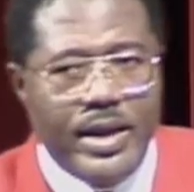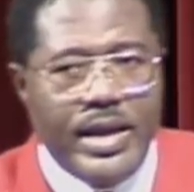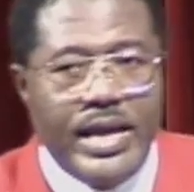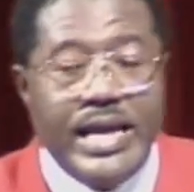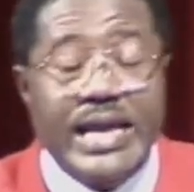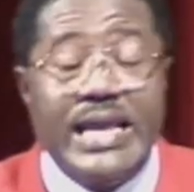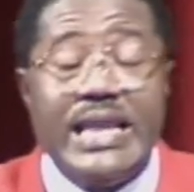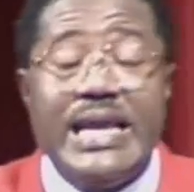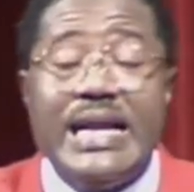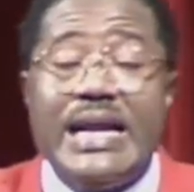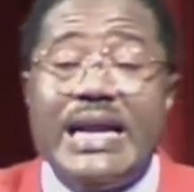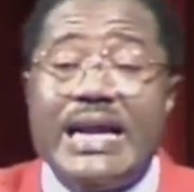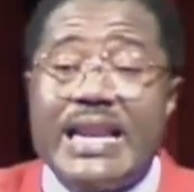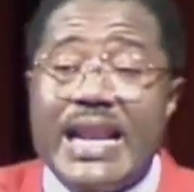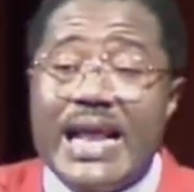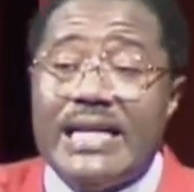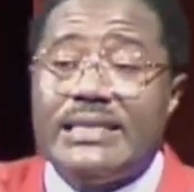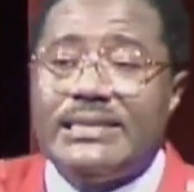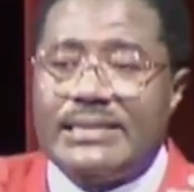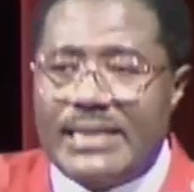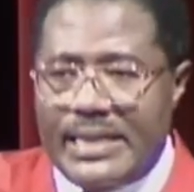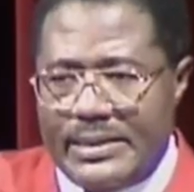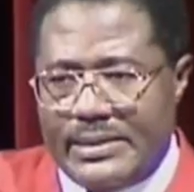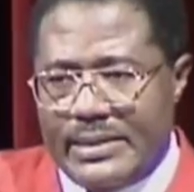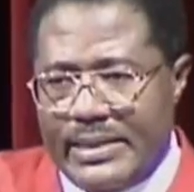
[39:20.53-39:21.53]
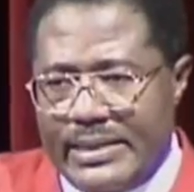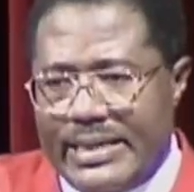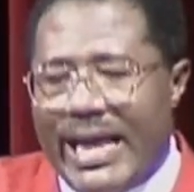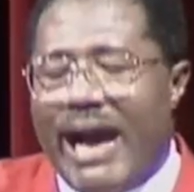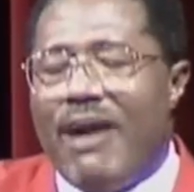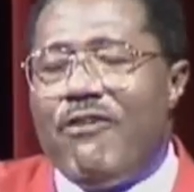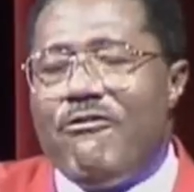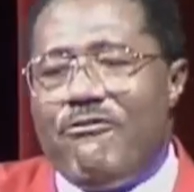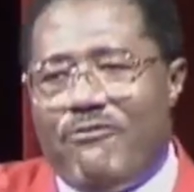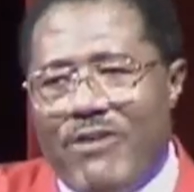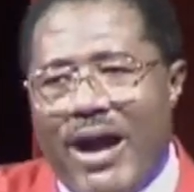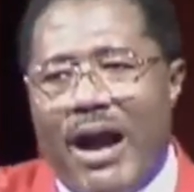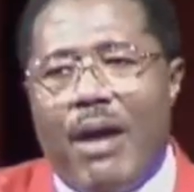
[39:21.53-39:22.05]
He regretted
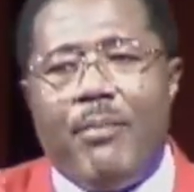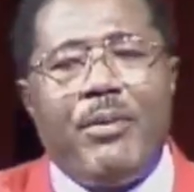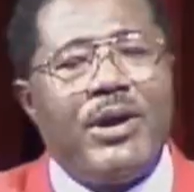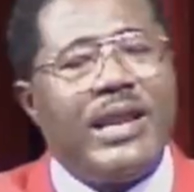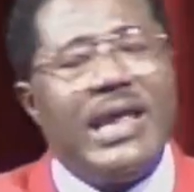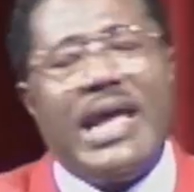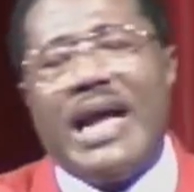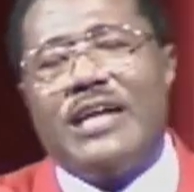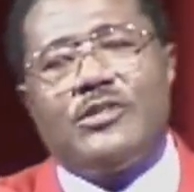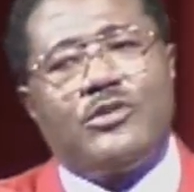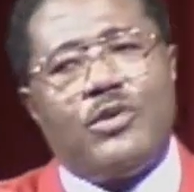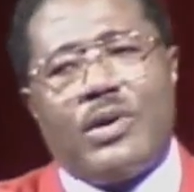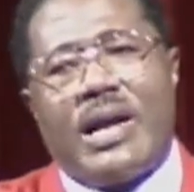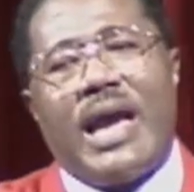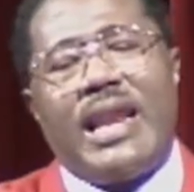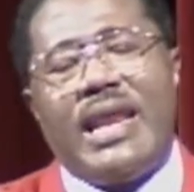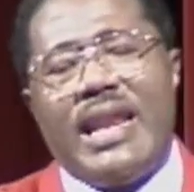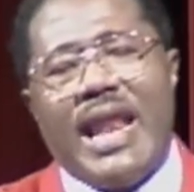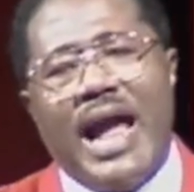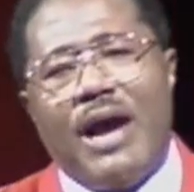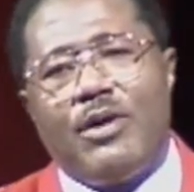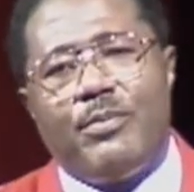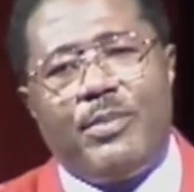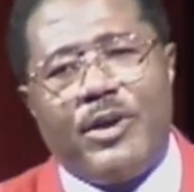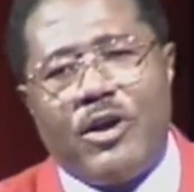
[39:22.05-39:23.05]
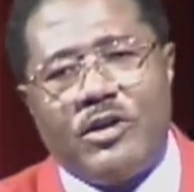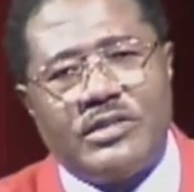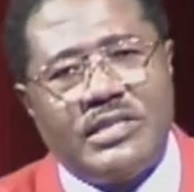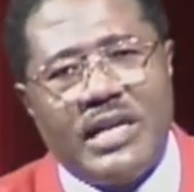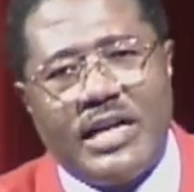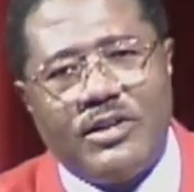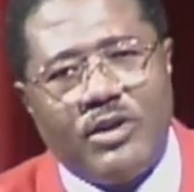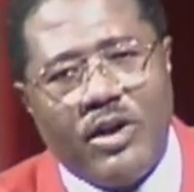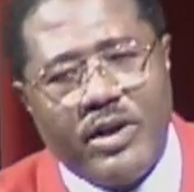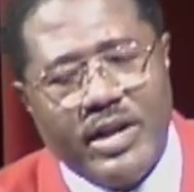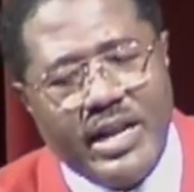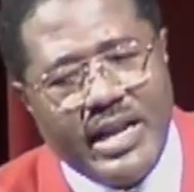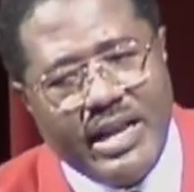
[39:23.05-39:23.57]
that vow, but he has to carry it out because he
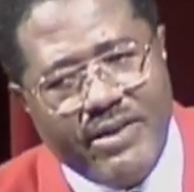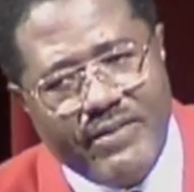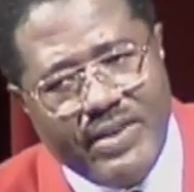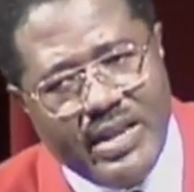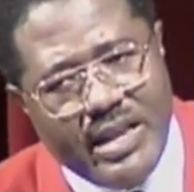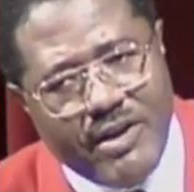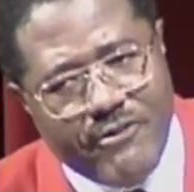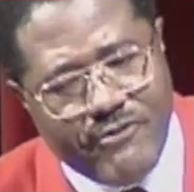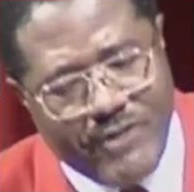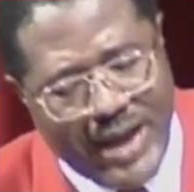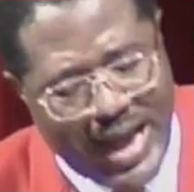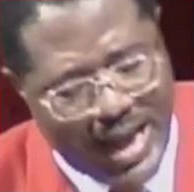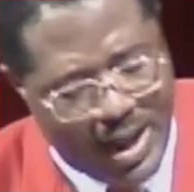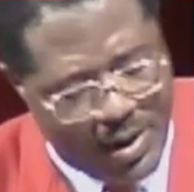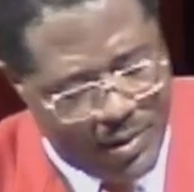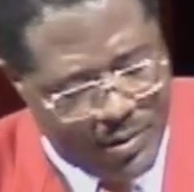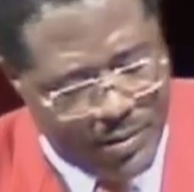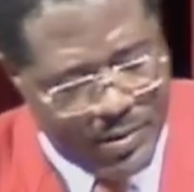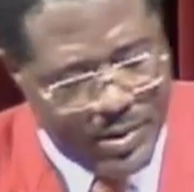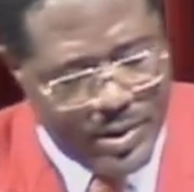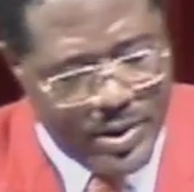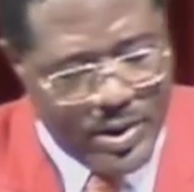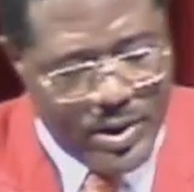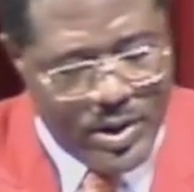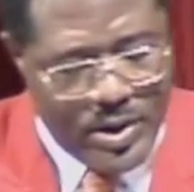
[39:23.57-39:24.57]
had already given the vow.